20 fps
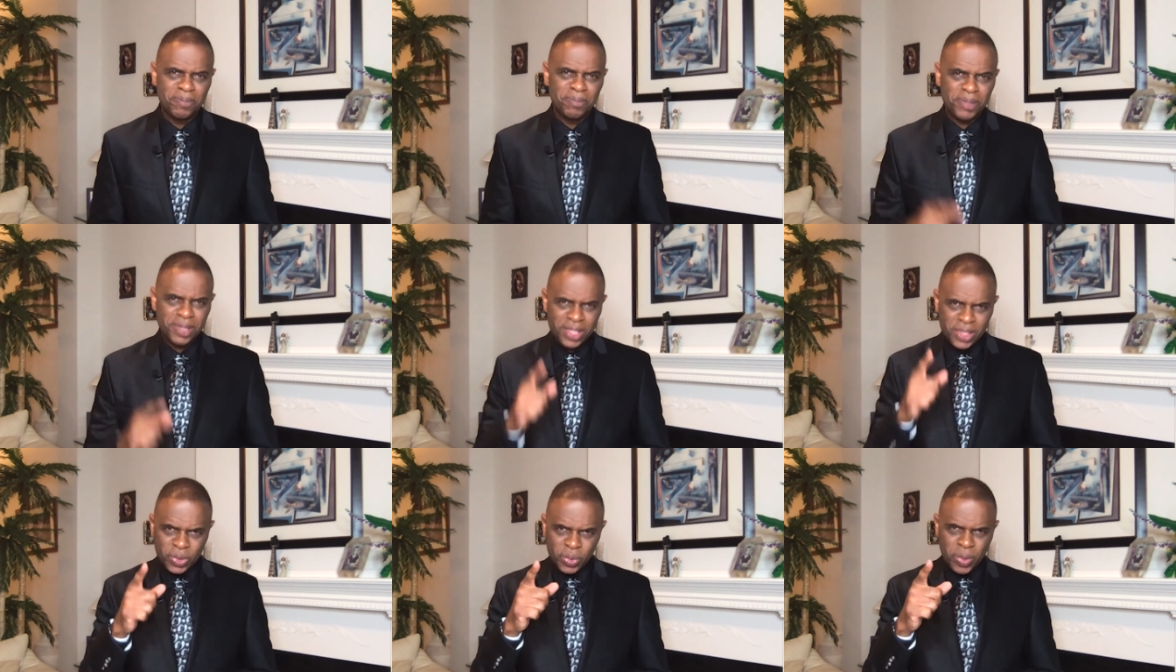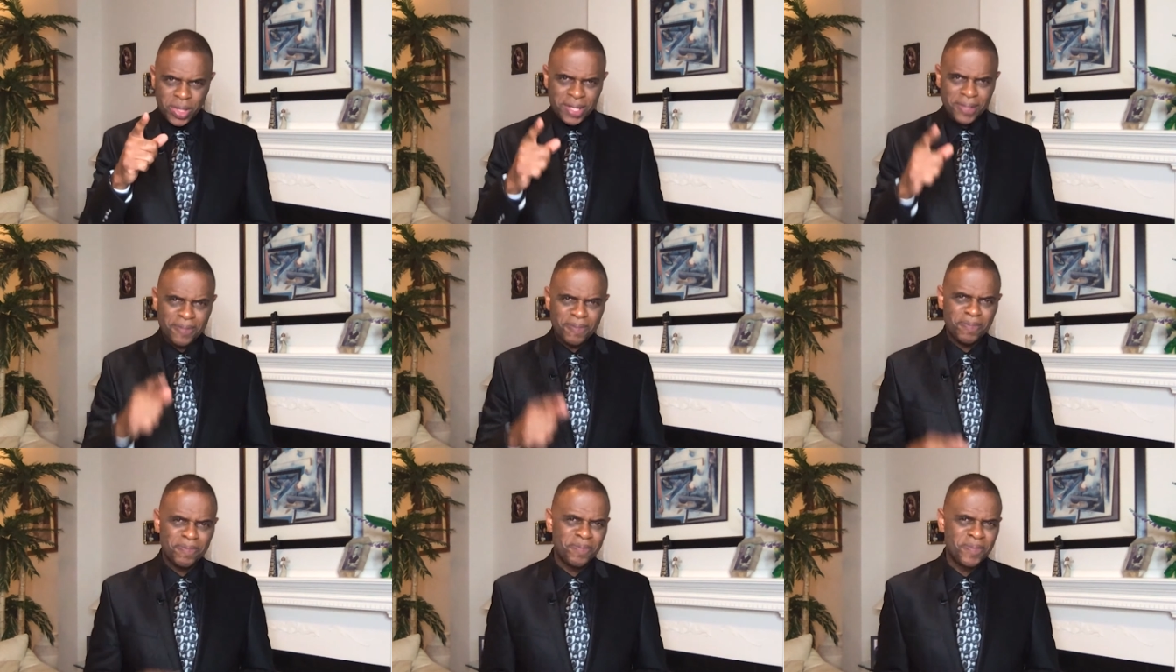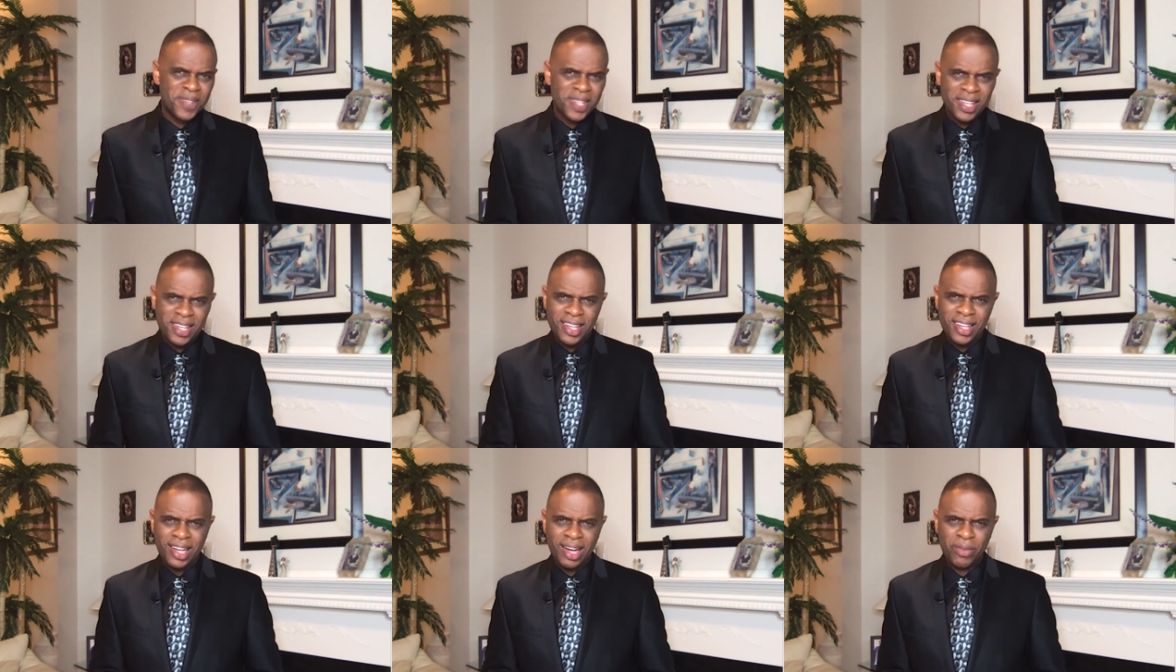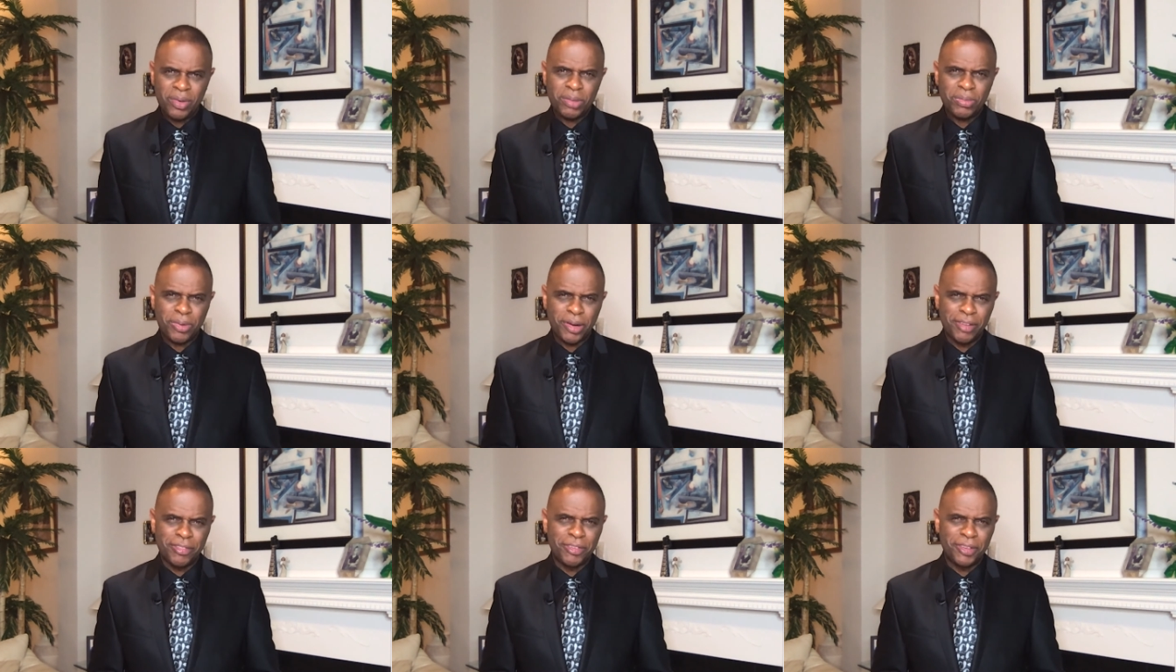But this week, I want
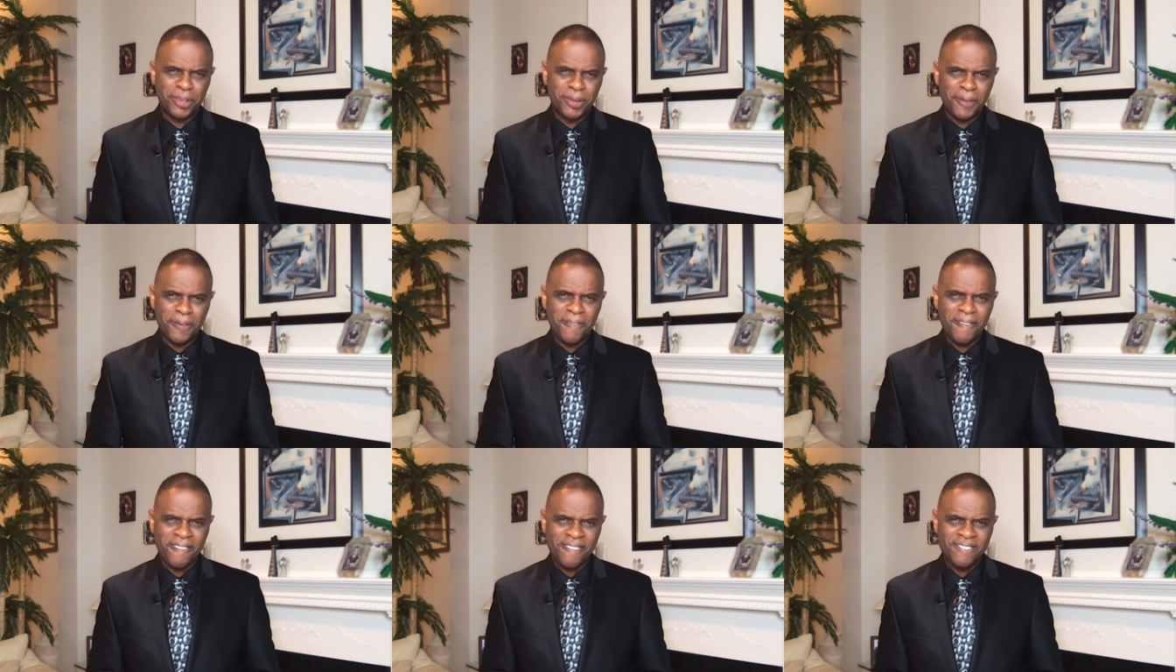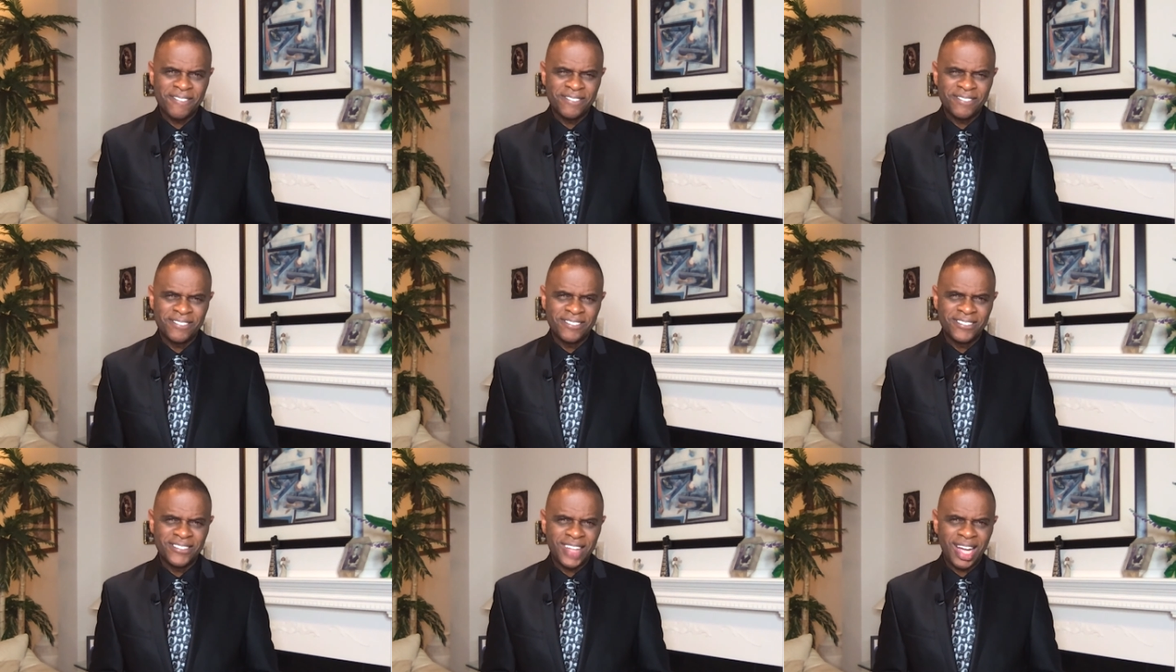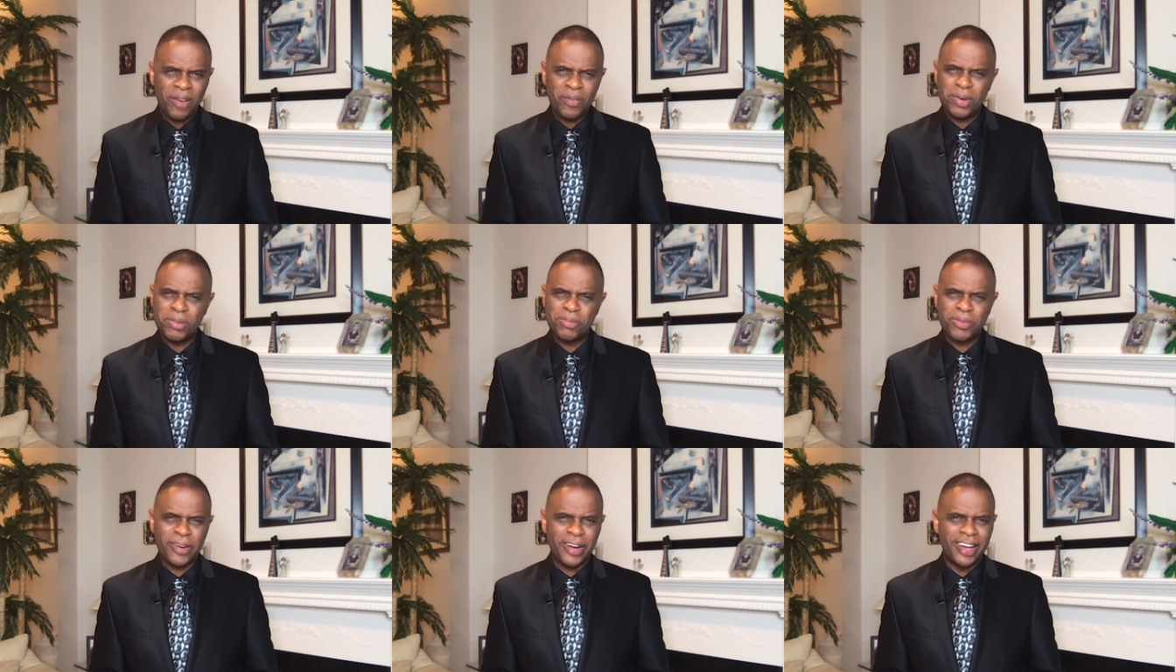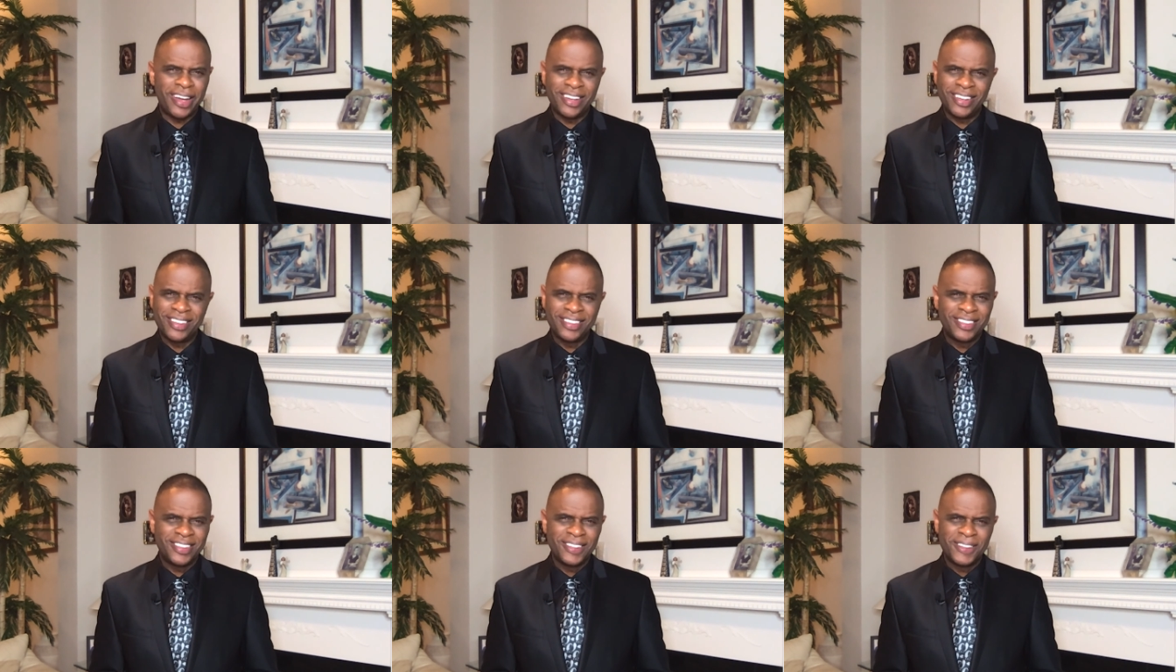to pray for you. I want to pray
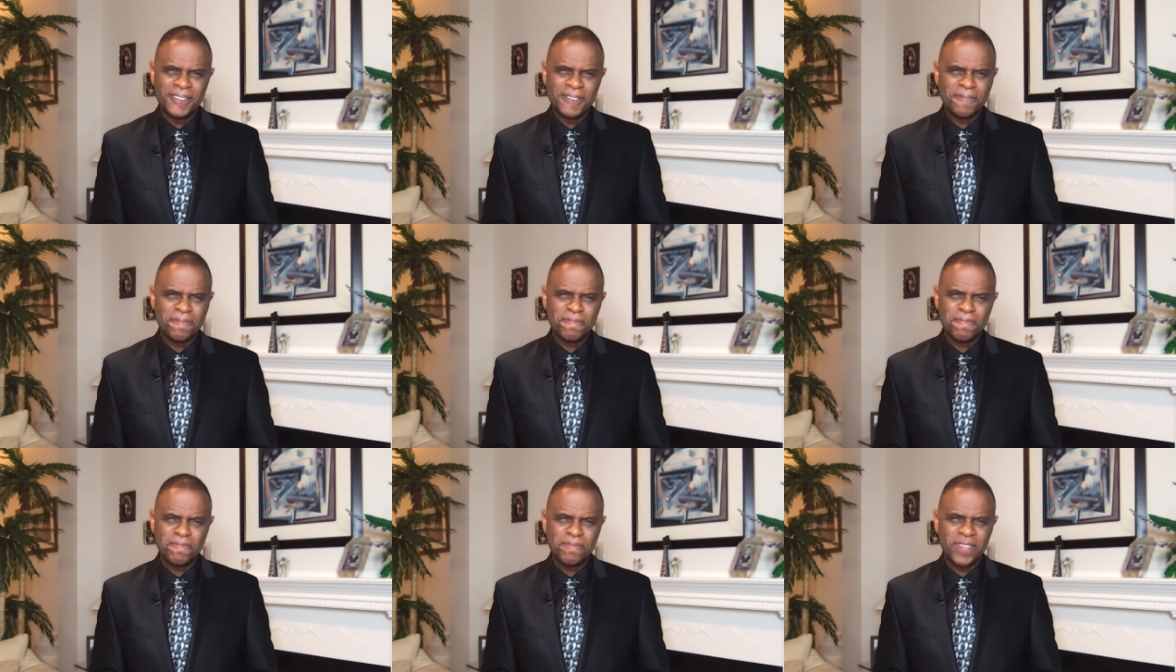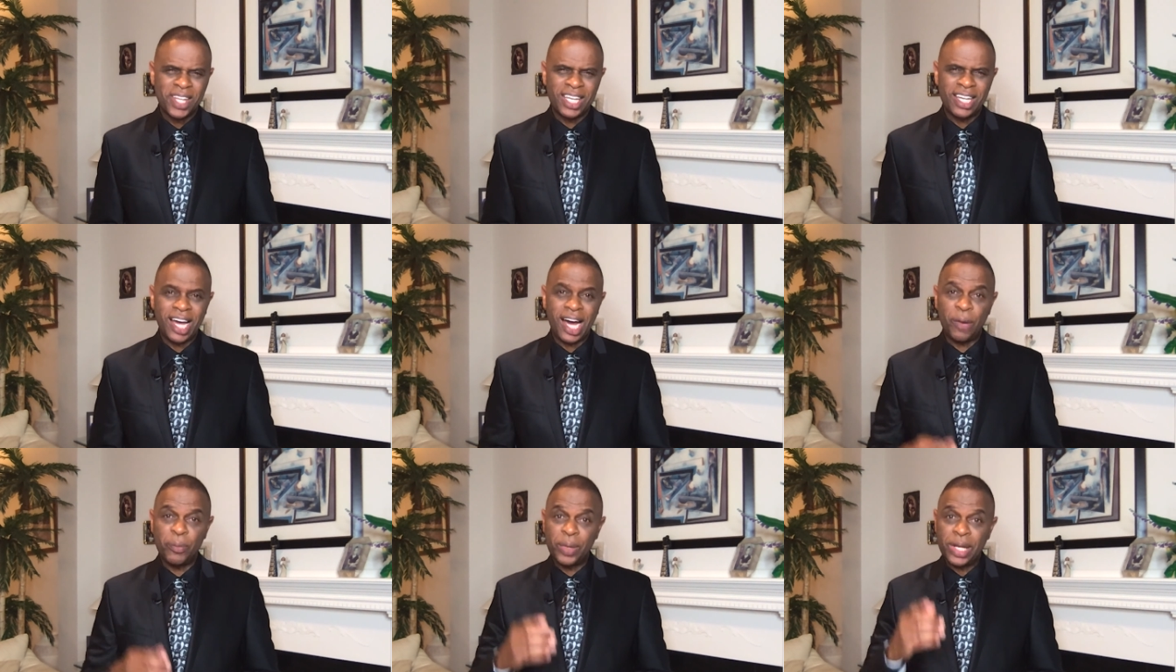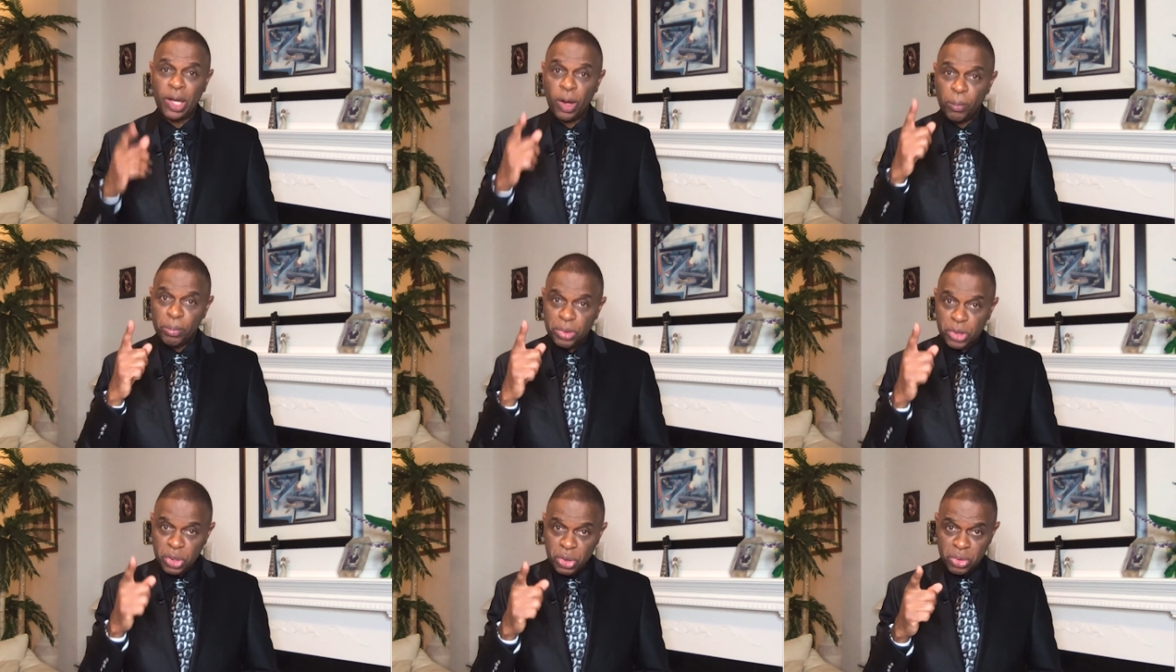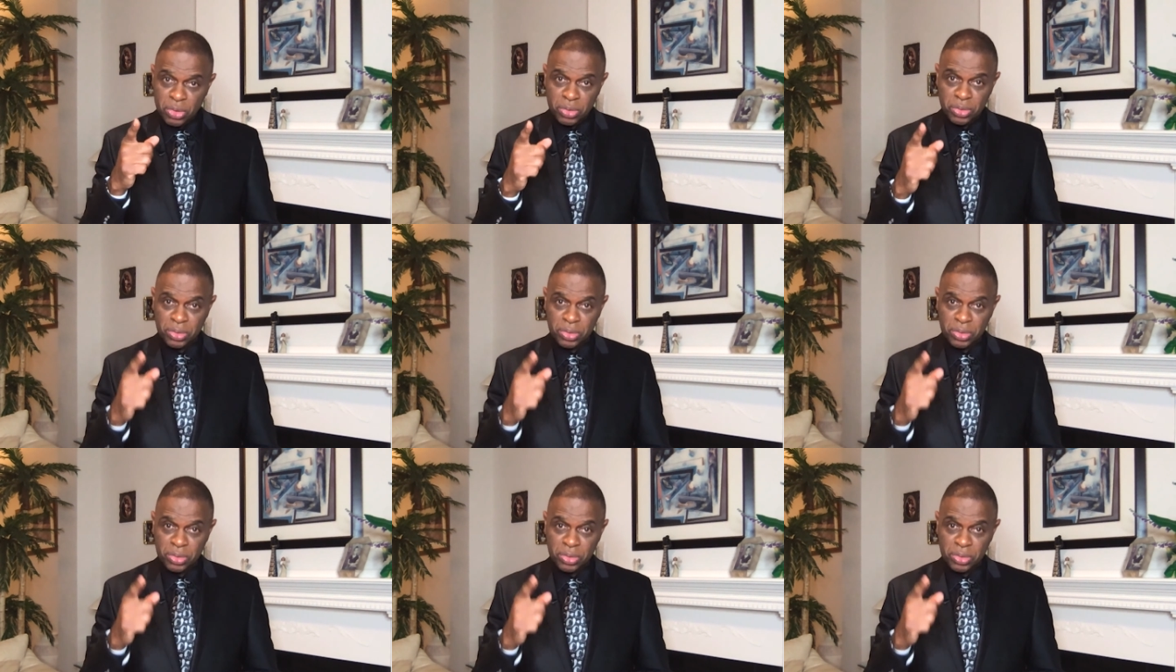that God would help you,